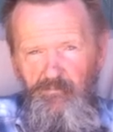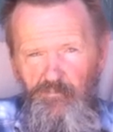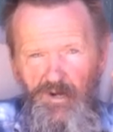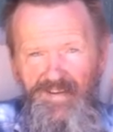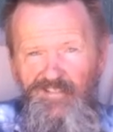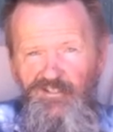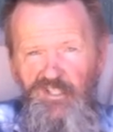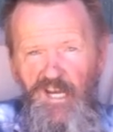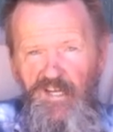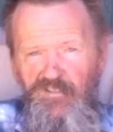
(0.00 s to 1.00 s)
brain
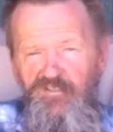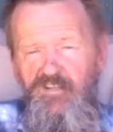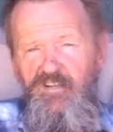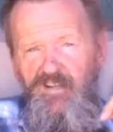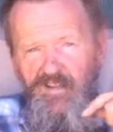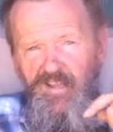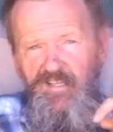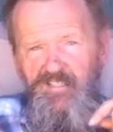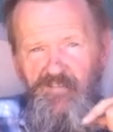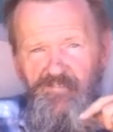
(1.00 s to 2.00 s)
changed.
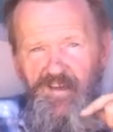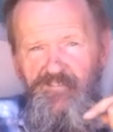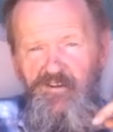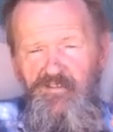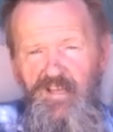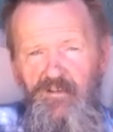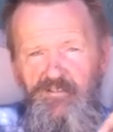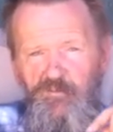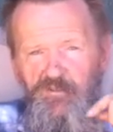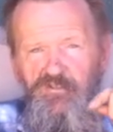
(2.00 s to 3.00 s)
said
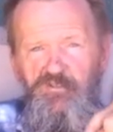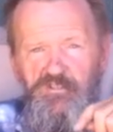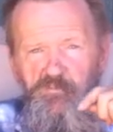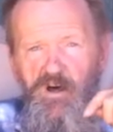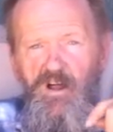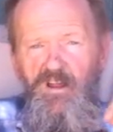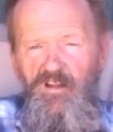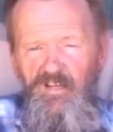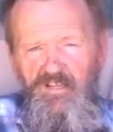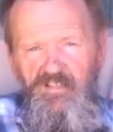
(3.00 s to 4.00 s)
500,000 was too small,
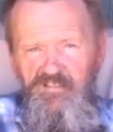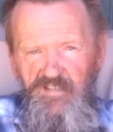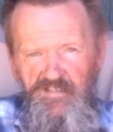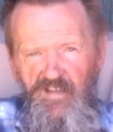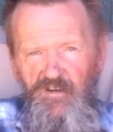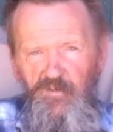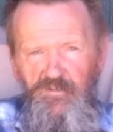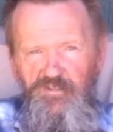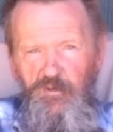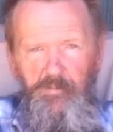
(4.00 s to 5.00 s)
600 was
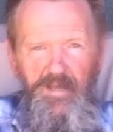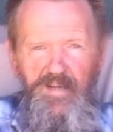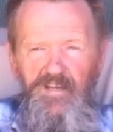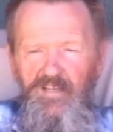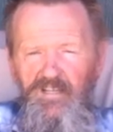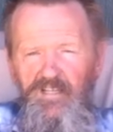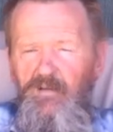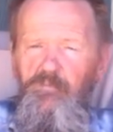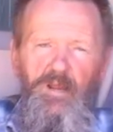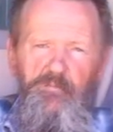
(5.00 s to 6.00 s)
too big.
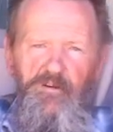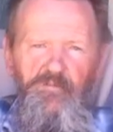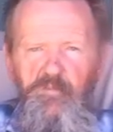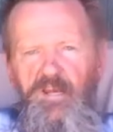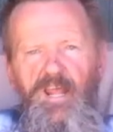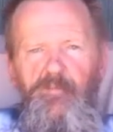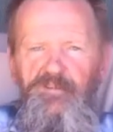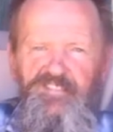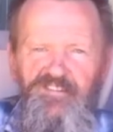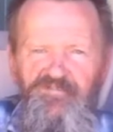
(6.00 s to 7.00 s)
But I moved from
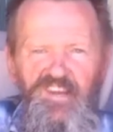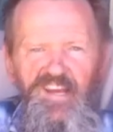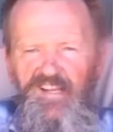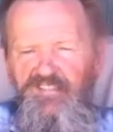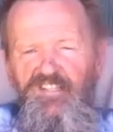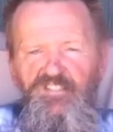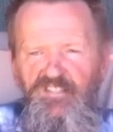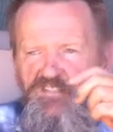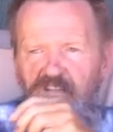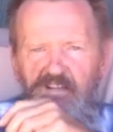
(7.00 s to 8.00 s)
Minneapolis to Phoenix, and
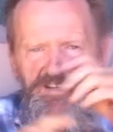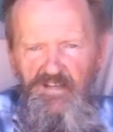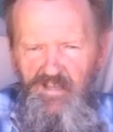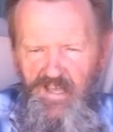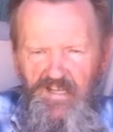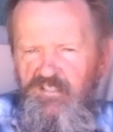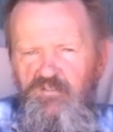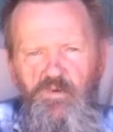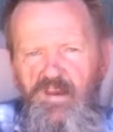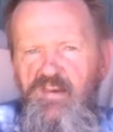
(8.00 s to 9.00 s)
that
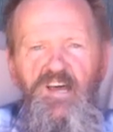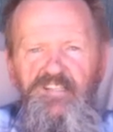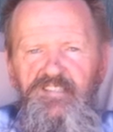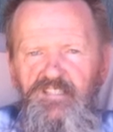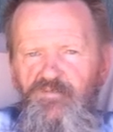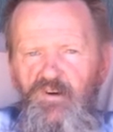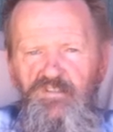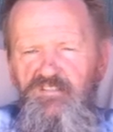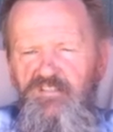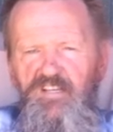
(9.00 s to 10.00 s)
just went nuts as far
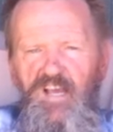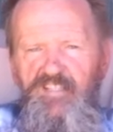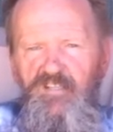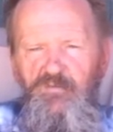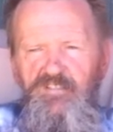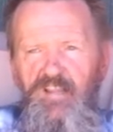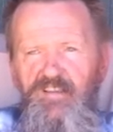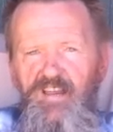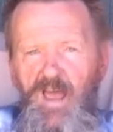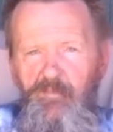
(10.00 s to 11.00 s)
as the size. It was, at the
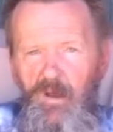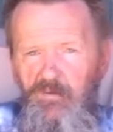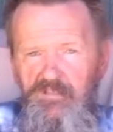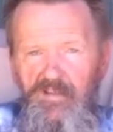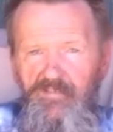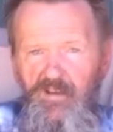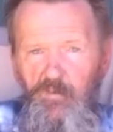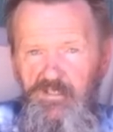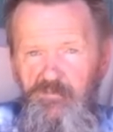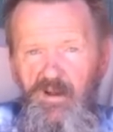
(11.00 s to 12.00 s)
time I was living there,
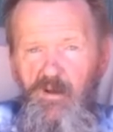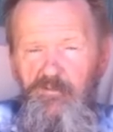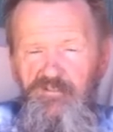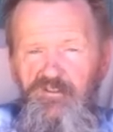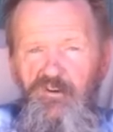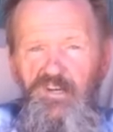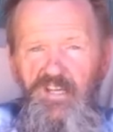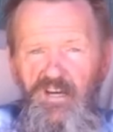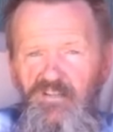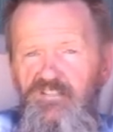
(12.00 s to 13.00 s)
which has been almost 30
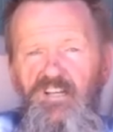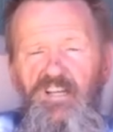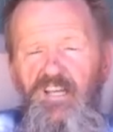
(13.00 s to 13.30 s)
years,